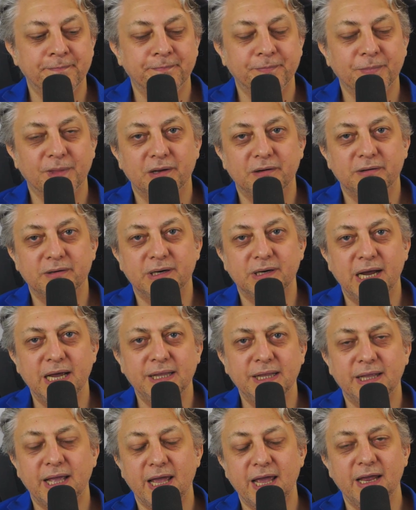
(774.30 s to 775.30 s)

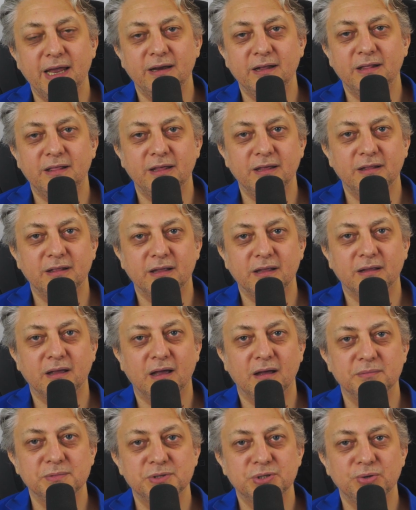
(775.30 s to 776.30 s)
Write anything that
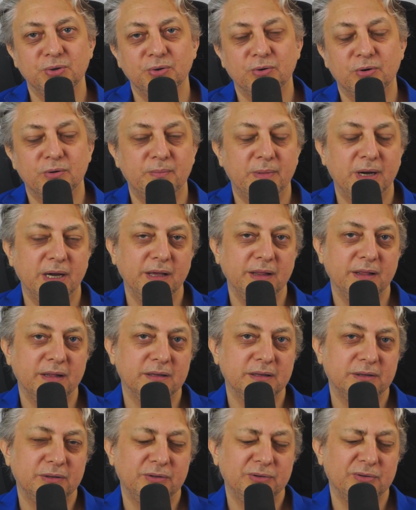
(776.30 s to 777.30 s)
comes to your mind
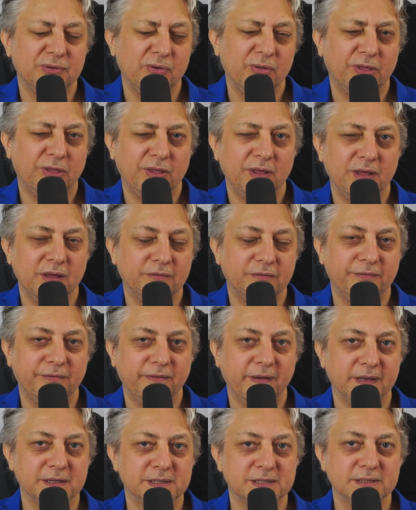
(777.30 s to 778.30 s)
that you think
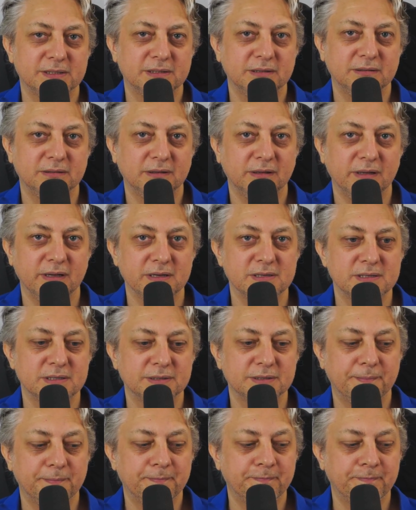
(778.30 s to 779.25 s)
fits this.